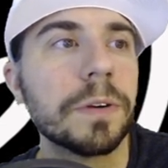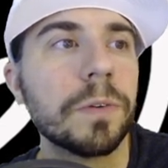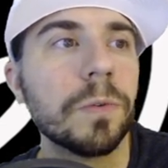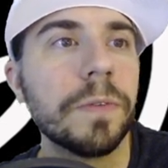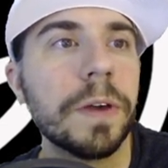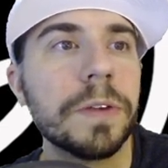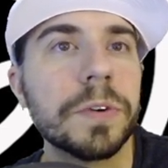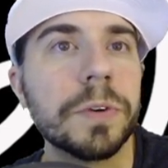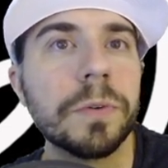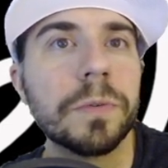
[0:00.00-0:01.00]
Gruul Adventure
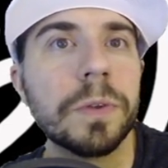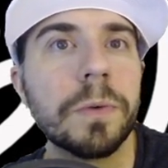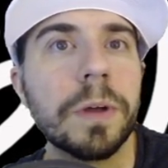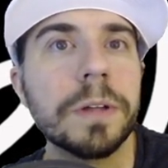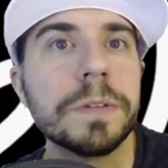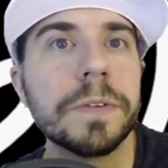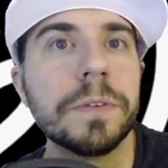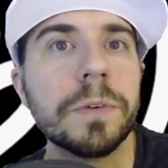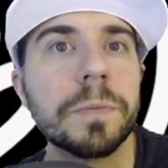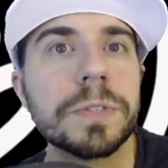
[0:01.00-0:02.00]
doing really well at
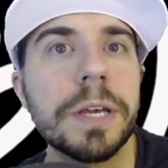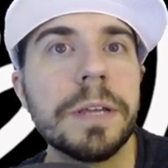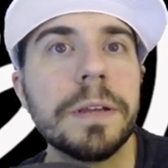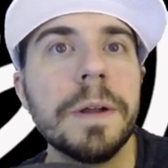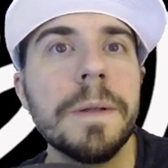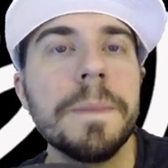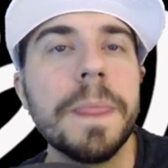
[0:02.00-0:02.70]
72%.